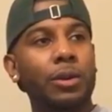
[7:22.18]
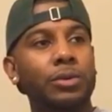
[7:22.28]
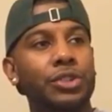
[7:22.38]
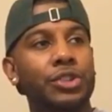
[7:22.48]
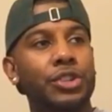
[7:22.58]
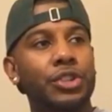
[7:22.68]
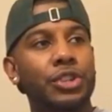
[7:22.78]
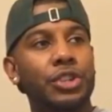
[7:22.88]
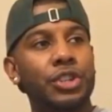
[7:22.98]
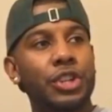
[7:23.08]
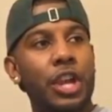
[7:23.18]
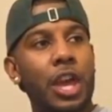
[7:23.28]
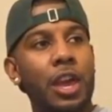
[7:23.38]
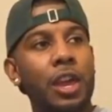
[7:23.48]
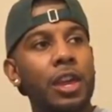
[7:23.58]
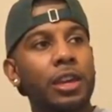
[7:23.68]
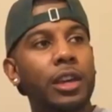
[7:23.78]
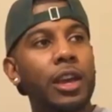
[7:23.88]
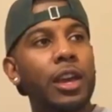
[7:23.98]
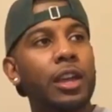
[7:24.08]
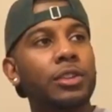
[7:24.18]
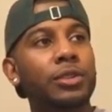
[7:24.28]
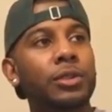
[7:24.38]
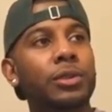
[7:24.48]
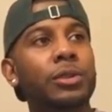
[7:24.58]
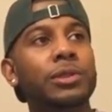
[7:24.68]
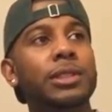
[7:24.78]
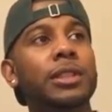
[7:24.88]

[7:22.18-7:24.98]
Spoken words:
Oh, Shay, can you